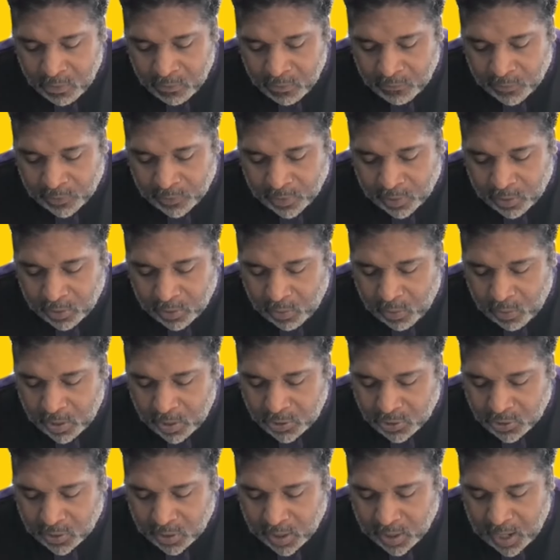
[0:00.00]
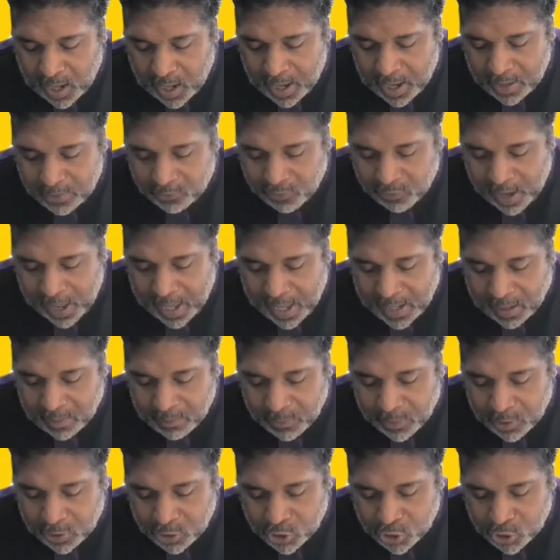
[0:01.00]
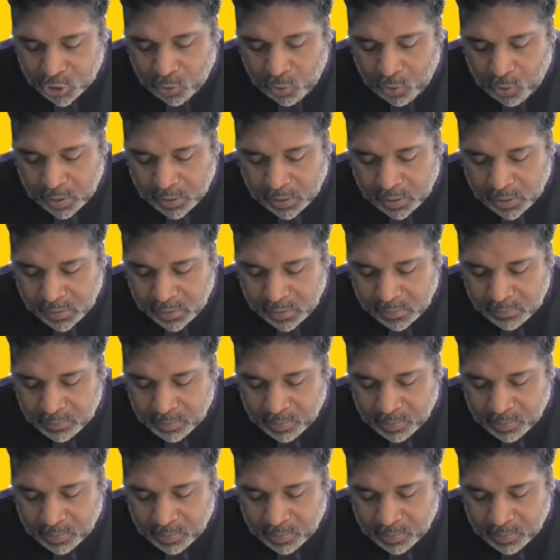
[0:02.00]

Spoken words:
for the Lord your God dried up the Jordan